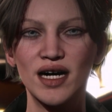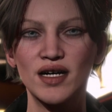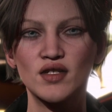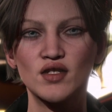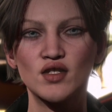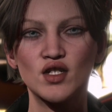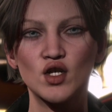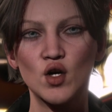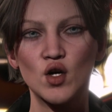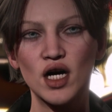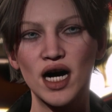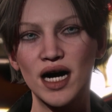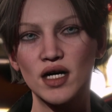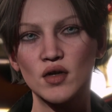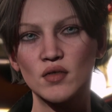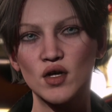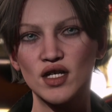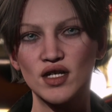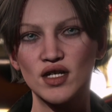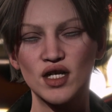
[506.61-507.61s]
and
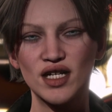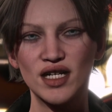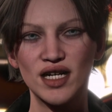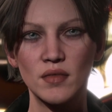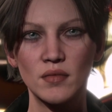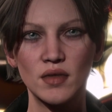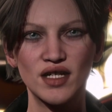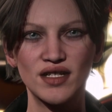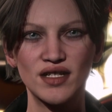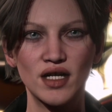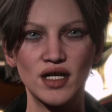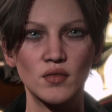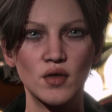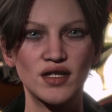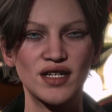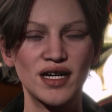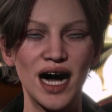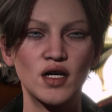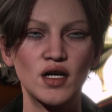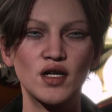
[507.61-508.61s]
2K rendering can be done
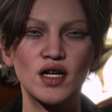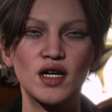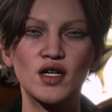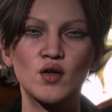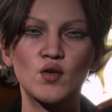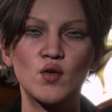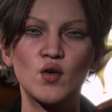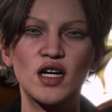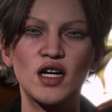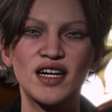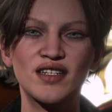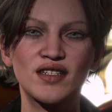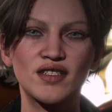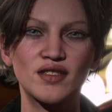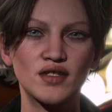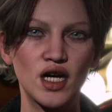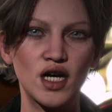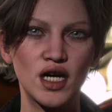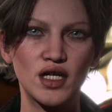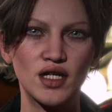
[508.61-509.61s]
without a
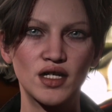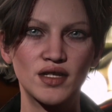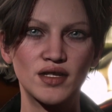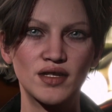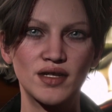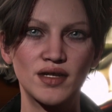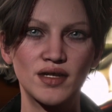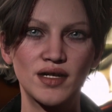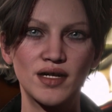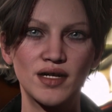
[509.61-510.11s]
restart.